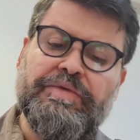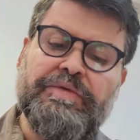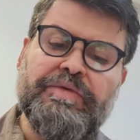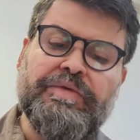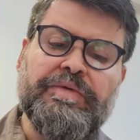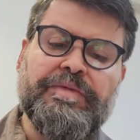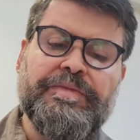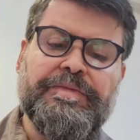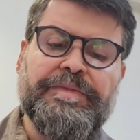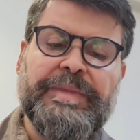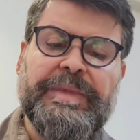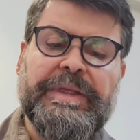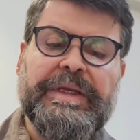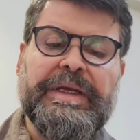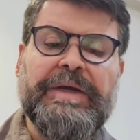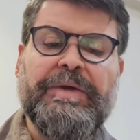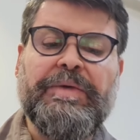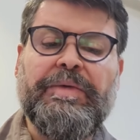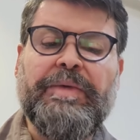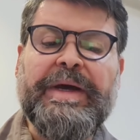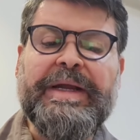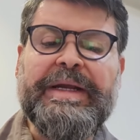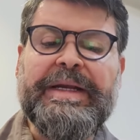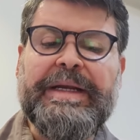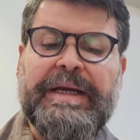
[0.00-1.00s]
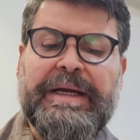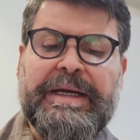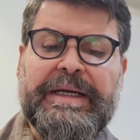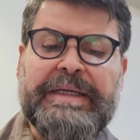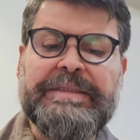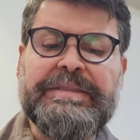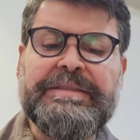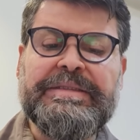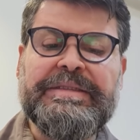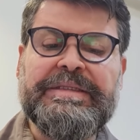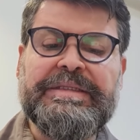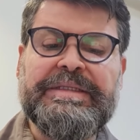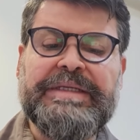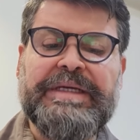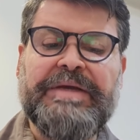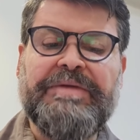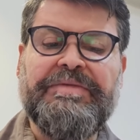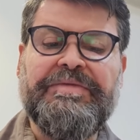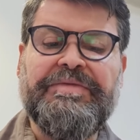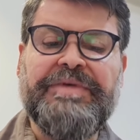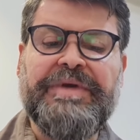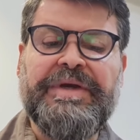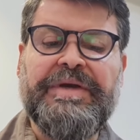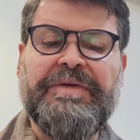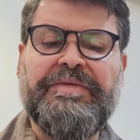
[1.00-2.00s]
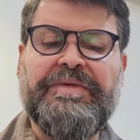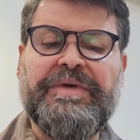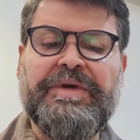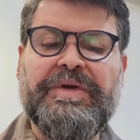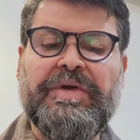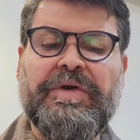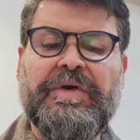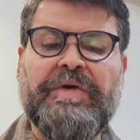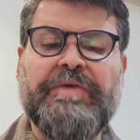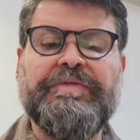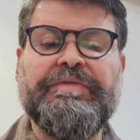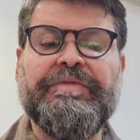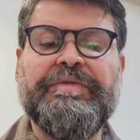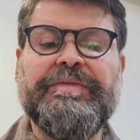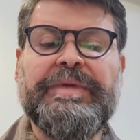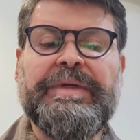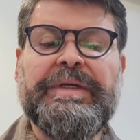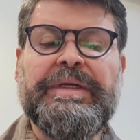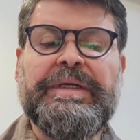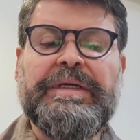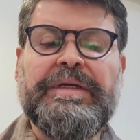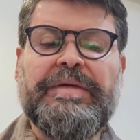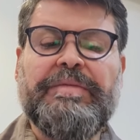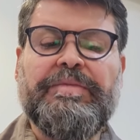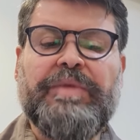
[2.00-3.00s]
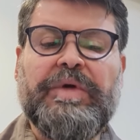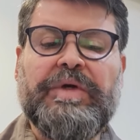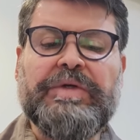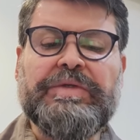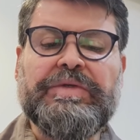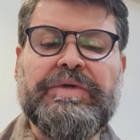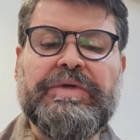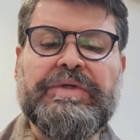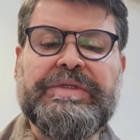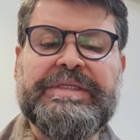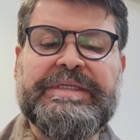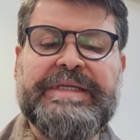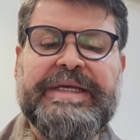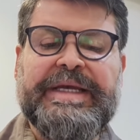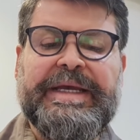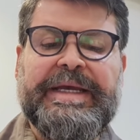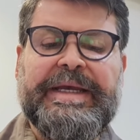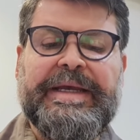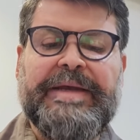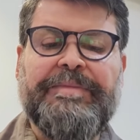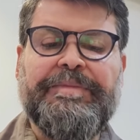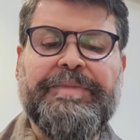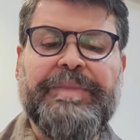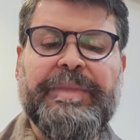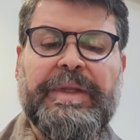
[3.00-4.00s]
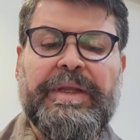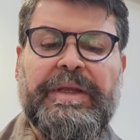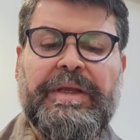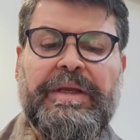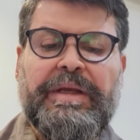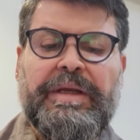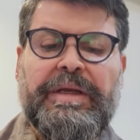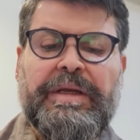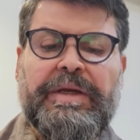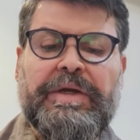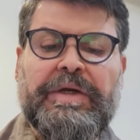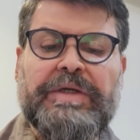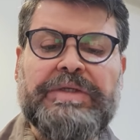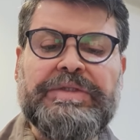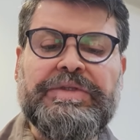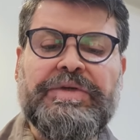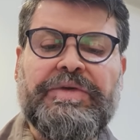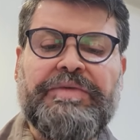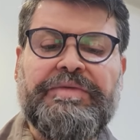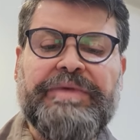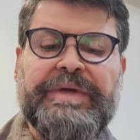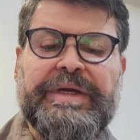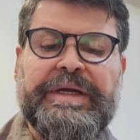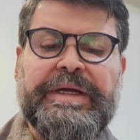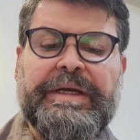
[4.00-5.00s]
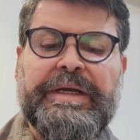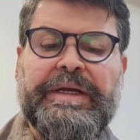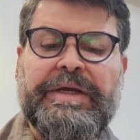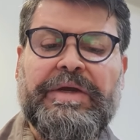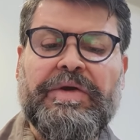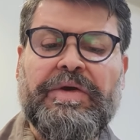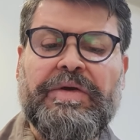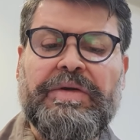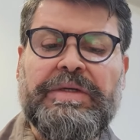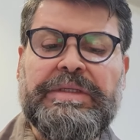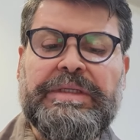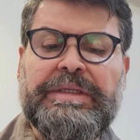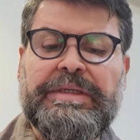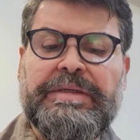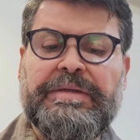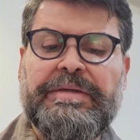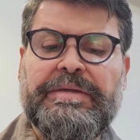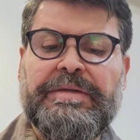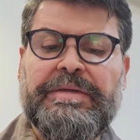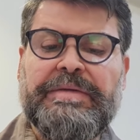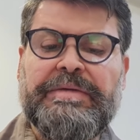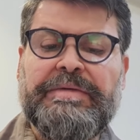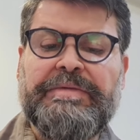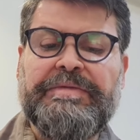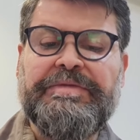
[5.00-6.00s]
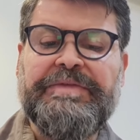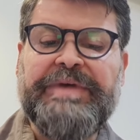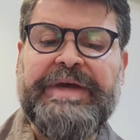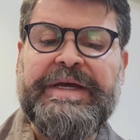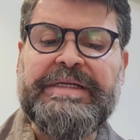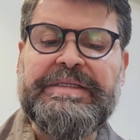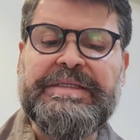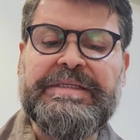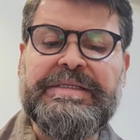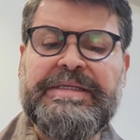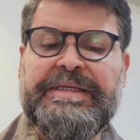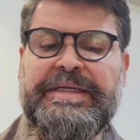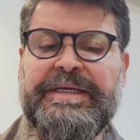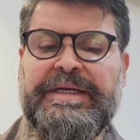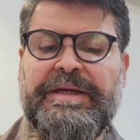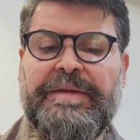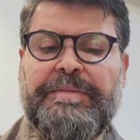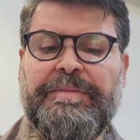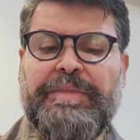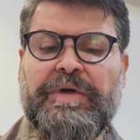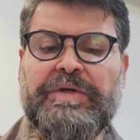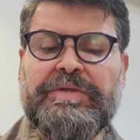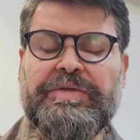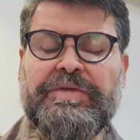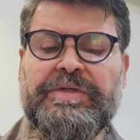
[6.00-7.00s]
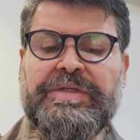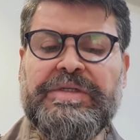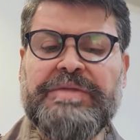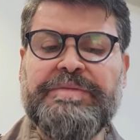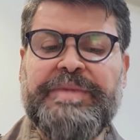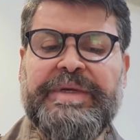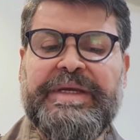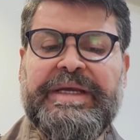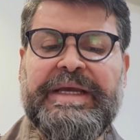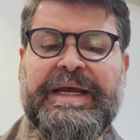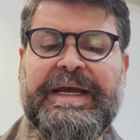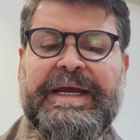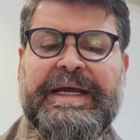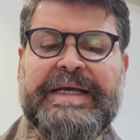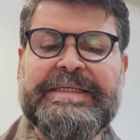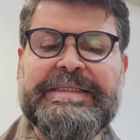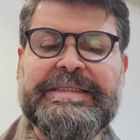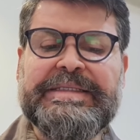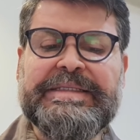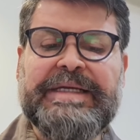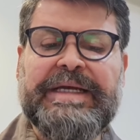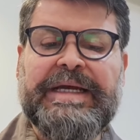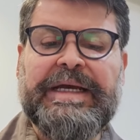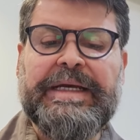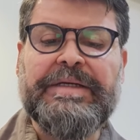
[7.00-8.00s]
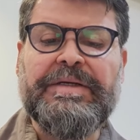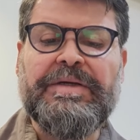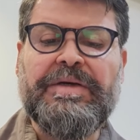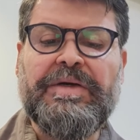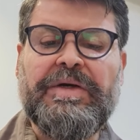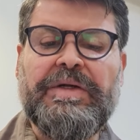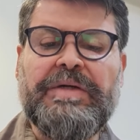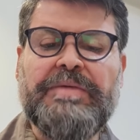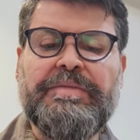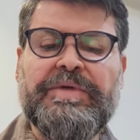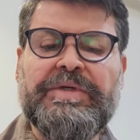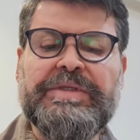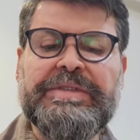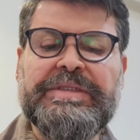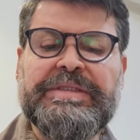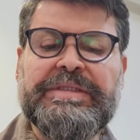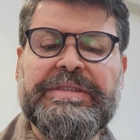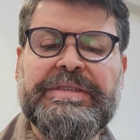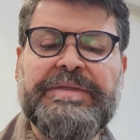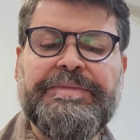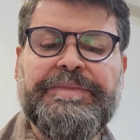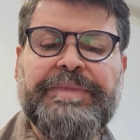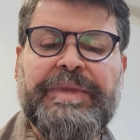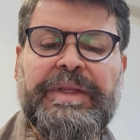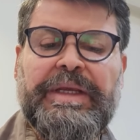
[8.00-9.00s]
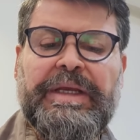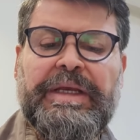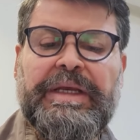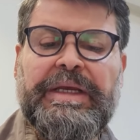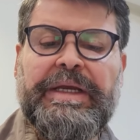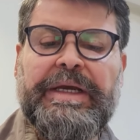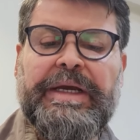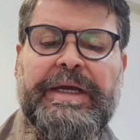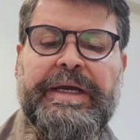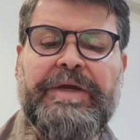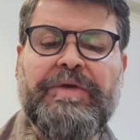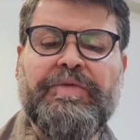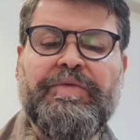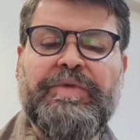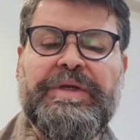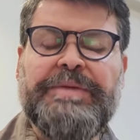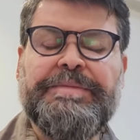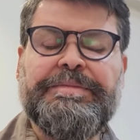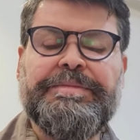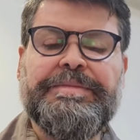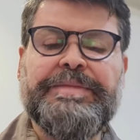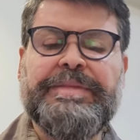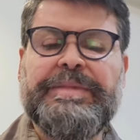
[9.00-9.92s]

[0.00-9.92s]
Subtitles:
to 100 in favor of Botox A. Conversely, Botox B has an almost equipotent